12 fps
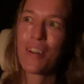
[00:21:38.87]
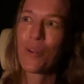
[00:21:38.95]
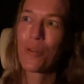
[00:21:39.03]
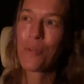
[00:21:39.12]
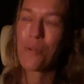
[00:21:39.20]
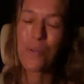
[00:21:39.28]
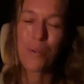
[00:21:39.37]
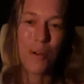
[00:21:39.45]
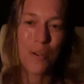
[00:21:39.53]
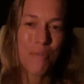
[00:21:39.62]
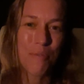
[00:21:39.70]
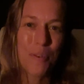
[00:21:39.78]
we were
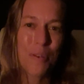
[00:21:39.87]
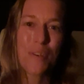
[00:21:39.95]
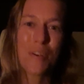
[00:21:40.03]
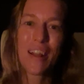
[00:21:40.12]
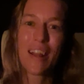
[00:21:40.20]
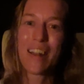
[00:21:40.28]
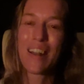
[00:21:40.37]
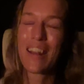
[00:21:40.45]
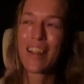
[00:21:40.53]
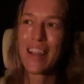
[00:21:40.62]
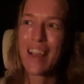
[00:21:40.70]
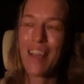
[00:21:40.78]
growing food, and
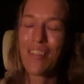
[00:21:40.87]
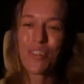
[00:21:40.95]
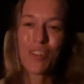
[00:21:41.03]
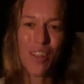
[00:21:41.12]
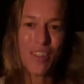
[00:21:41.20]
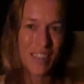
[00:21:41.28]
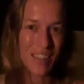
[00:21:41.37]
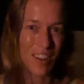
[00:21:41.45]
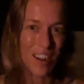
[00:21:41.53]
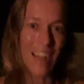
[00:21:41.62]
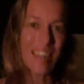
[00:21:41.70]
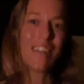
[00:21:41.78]
there's all these
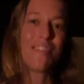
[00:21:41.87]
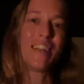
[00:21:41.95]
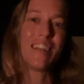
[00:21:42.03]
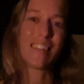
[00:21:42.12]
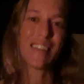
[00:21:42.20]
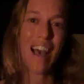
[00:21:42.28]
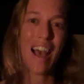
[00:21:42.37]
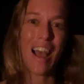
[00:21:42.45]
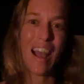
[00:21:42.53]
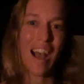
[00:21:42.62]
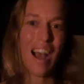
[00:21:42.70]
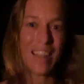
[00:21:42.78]
other activities that
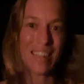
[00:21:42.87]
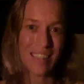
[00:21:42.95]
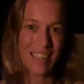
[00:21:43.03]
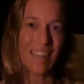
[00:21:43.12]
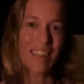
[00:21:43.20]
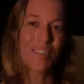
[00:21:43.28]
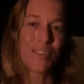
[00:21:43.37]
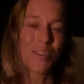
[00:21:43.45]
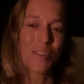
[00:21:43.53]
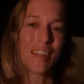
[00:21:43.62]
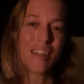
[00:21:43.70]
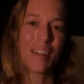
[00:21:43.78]
I see
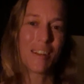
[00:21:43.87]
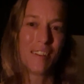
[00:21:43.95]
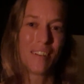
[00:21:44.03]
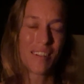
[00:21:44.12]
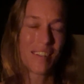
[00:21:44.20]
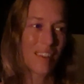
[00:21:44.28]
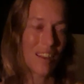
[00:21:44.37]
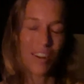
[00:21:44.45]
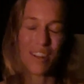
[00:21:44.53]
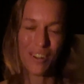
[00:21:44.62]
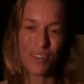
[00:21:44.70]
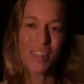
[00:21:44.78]
associated,
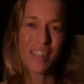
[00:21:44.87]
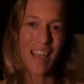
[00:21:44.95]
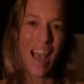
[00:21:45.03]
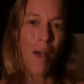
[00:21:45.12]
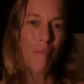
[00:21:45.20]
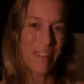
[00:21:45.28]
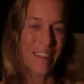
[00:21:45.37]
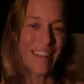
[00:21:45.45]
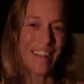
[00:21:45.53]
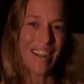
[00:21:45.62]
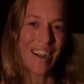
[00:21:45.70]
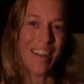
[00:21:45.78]
you know, see happening
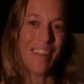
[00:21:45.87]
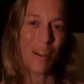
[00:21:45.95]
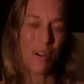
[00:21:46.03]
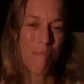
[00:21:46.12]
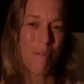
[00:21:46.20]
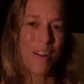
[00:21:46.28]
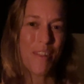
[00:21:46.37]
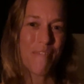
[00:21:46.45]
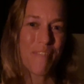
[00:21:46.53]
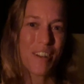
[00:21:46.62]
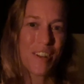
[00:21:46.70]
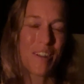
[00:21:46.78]
here and that are part of the
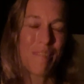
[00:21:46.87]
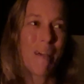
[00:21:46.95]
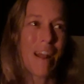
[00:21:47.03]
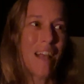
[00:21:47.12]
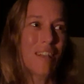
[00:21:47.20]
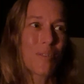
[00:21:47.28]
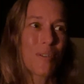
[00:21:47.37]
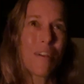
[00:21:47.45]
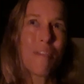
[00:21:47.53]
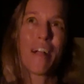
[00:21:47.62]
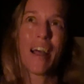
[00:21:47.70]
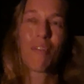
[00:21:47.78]
vision, but I sort
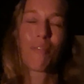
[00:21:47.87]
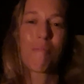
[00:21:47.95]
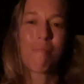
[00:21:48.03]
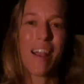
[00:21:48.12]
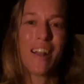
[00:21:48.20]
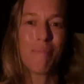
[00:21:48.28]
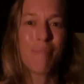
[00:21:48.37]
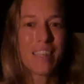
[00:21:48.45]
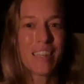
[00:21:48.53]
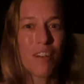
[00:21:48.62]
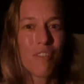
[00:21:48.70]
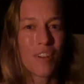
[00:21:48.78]
of like reminded
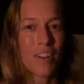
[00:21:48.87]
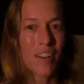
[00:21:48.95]
myself,